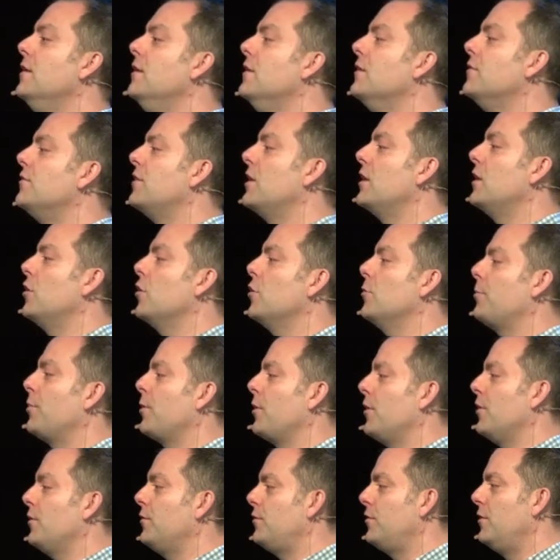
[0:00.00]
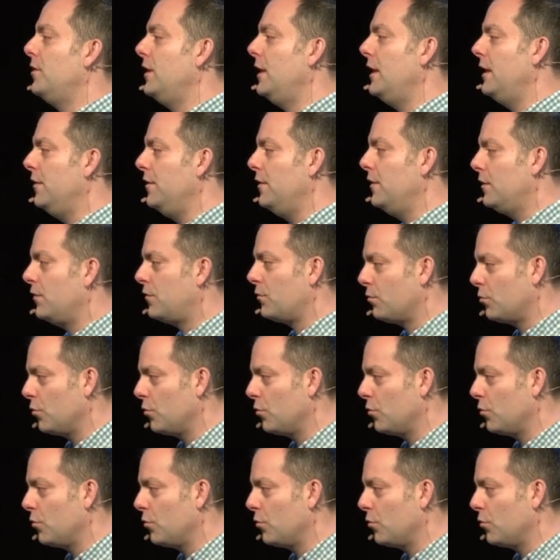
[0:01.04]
single person in this